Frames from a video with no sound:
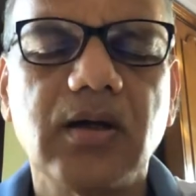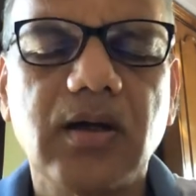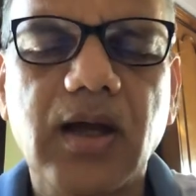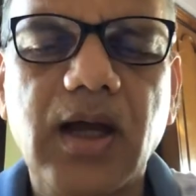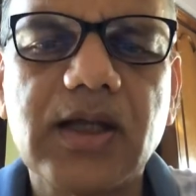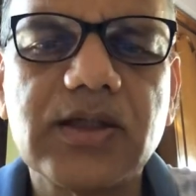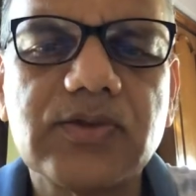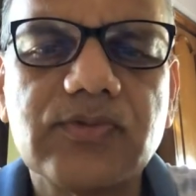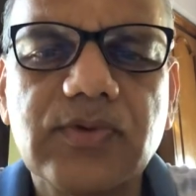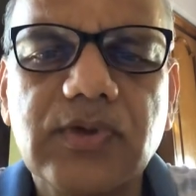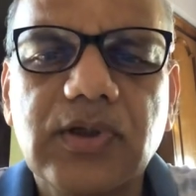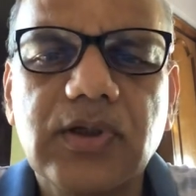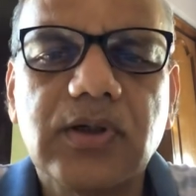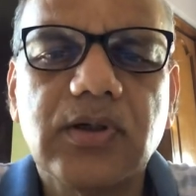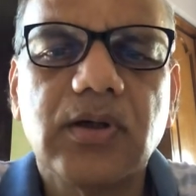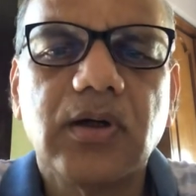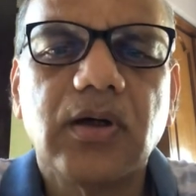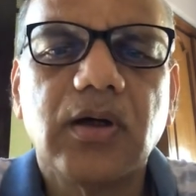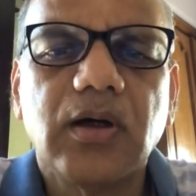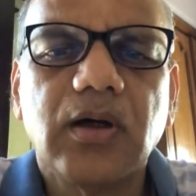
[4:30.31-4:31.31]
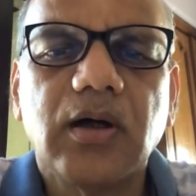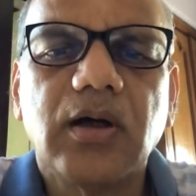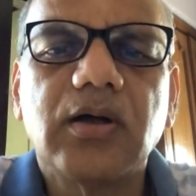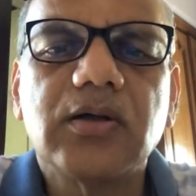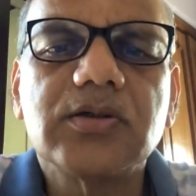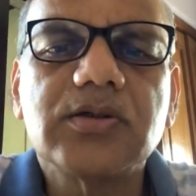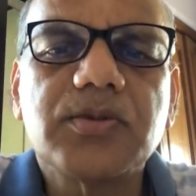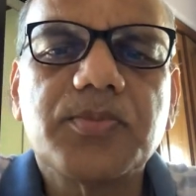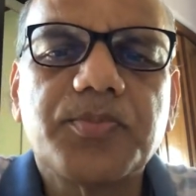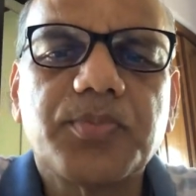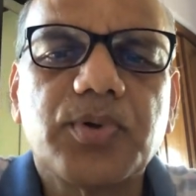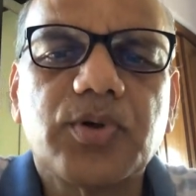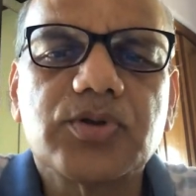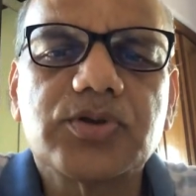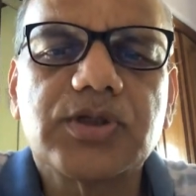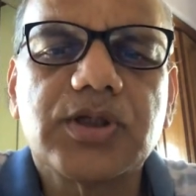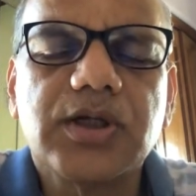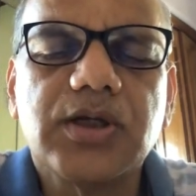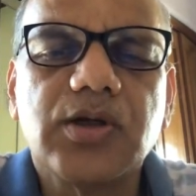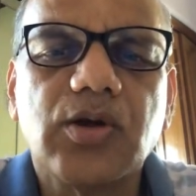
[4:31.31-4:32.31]
as we
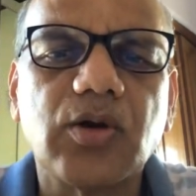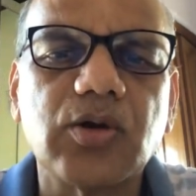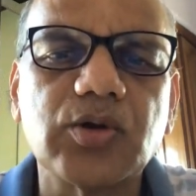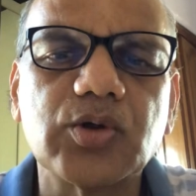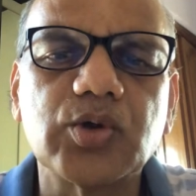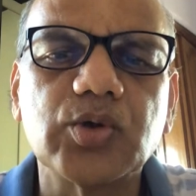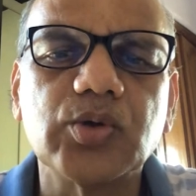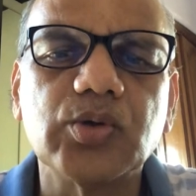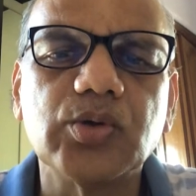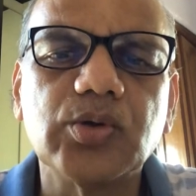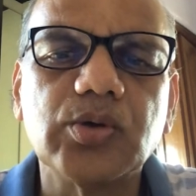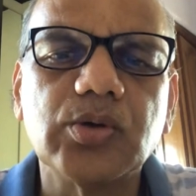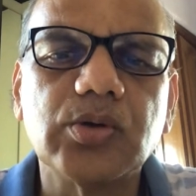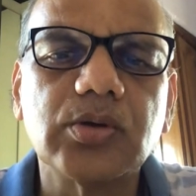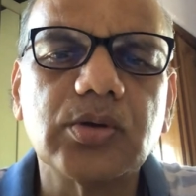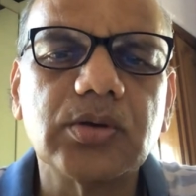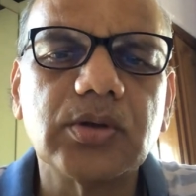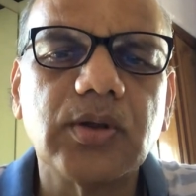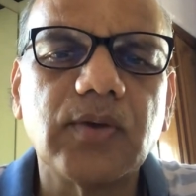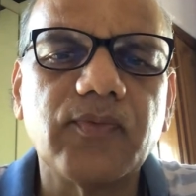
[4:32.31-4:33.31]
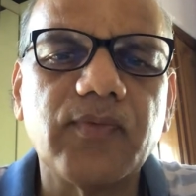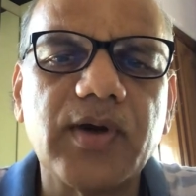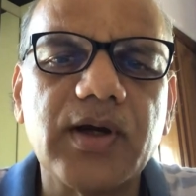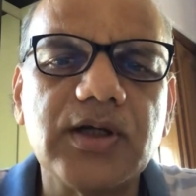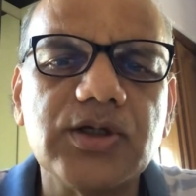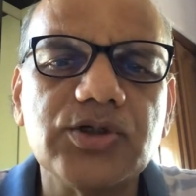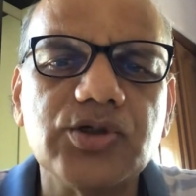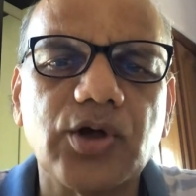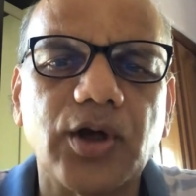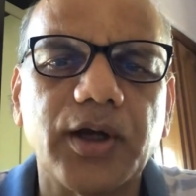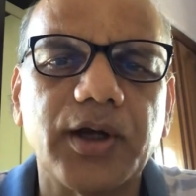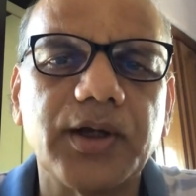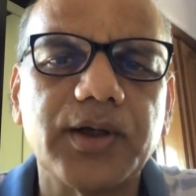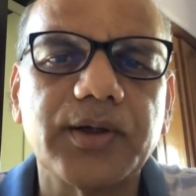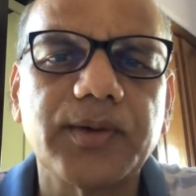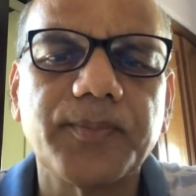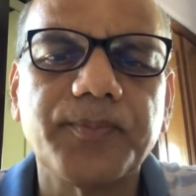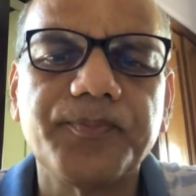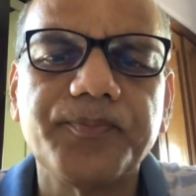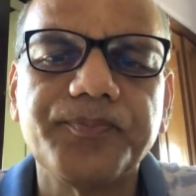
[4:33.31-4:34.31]
proceed on to the weld joint.
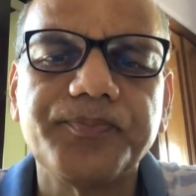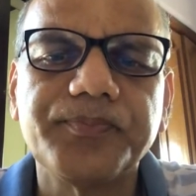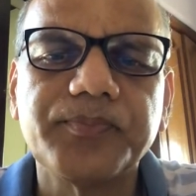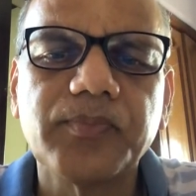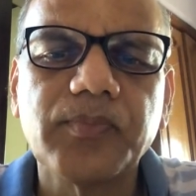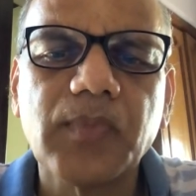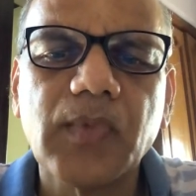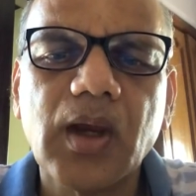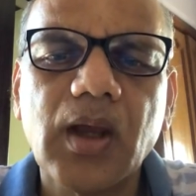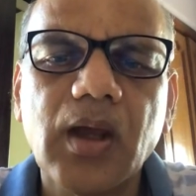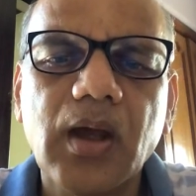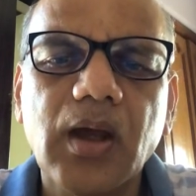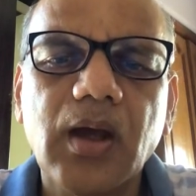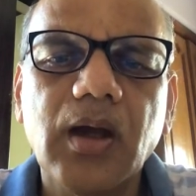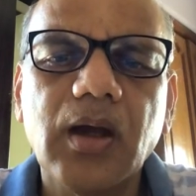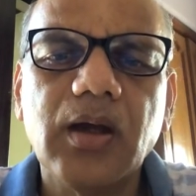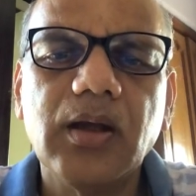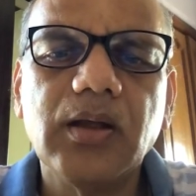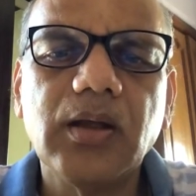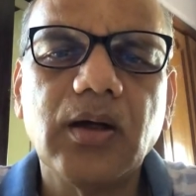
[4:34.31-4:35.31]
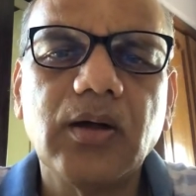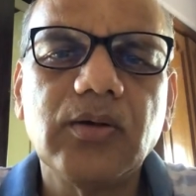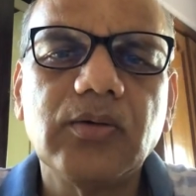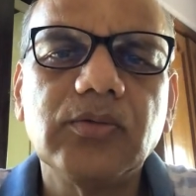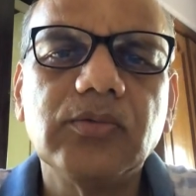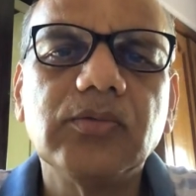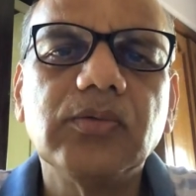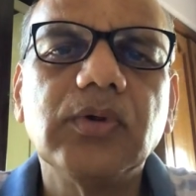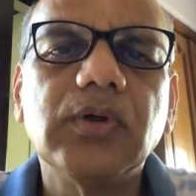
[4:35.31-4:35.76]
Now